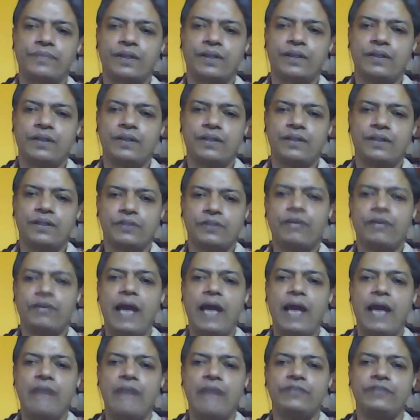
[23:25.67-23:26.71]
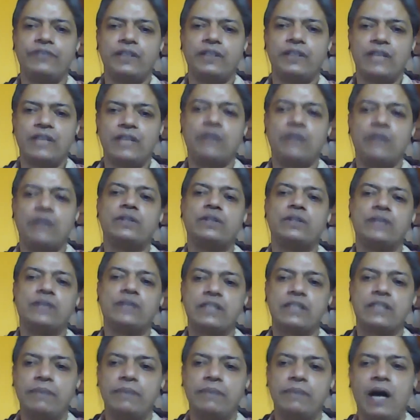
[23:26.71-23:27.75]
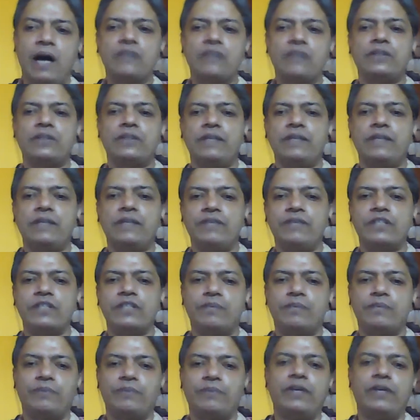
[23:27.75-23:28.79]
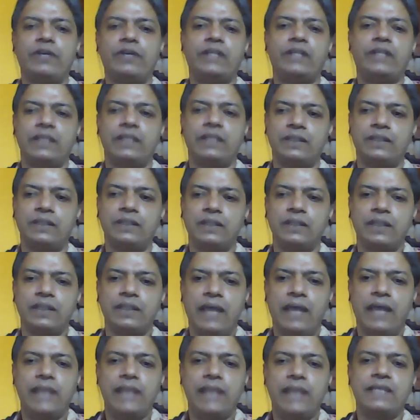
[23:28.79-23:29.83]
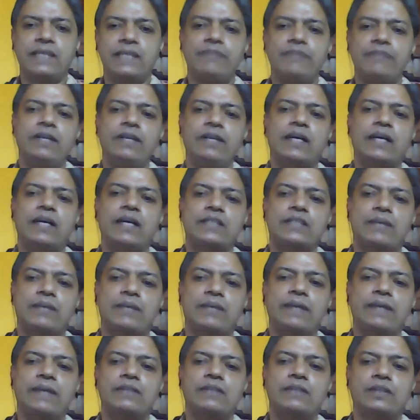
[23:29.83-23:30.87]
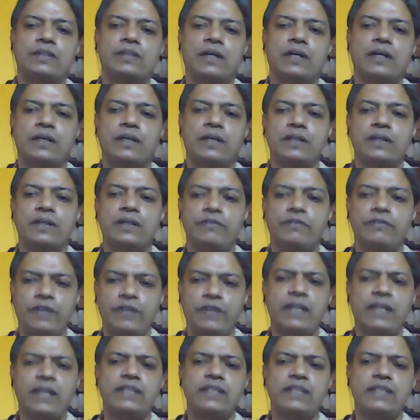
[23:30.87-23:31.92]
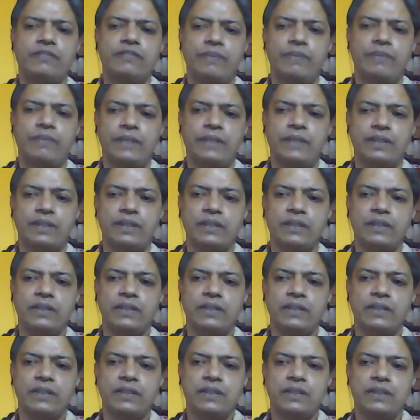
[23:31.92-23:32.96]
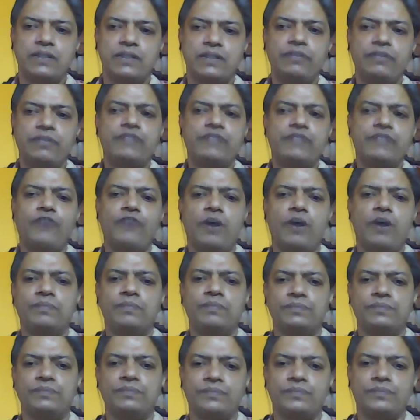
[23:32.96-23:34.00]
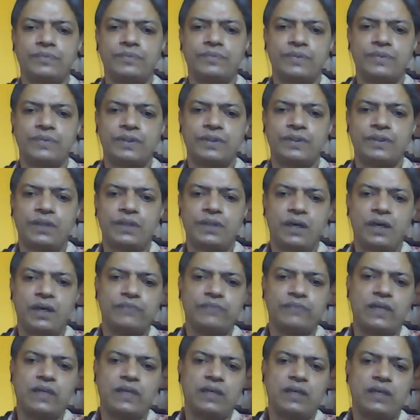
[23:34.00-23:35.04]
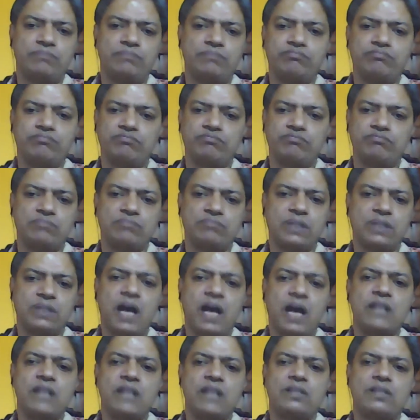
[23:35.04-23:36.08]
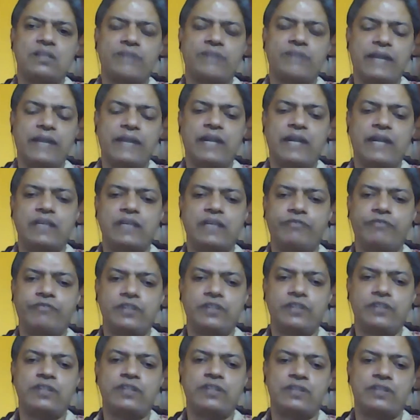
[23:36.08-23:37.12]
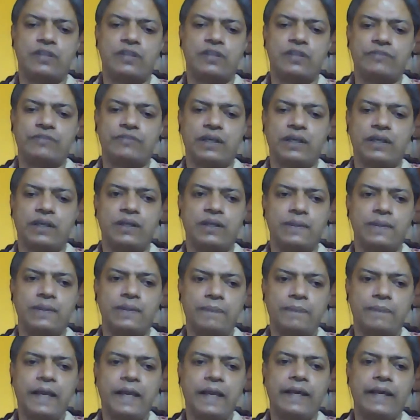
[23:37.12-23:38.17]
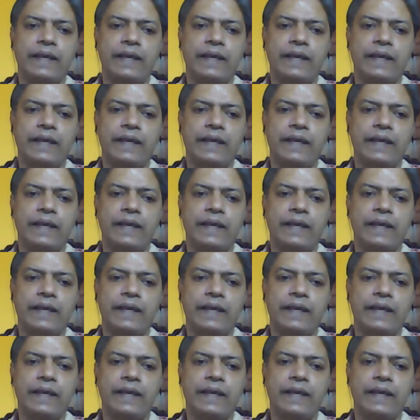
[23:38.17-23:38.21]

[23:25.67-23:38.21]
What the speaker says: So we have Charudatta's remarks on the evils of poverty and Sarvilika's comment on the fickleness of women. So which form of the last of the attractive features of the play.